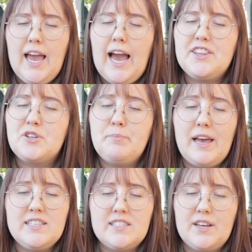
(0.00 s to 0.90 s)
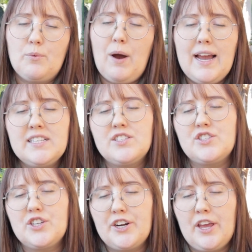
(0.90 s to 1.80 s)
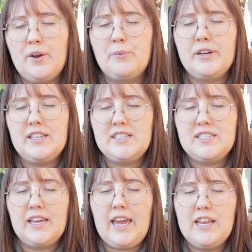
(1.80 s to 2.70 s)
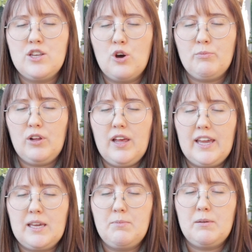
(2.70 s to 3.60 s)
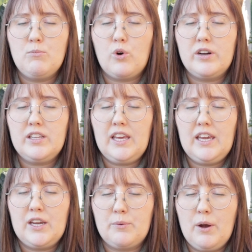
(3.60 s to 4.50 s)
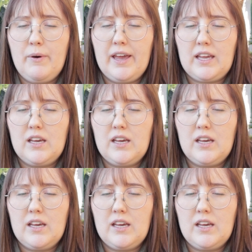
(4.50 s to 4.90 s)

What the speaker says: At their best, they're wise, discerning, realistic, and noble, and can be morally heroic.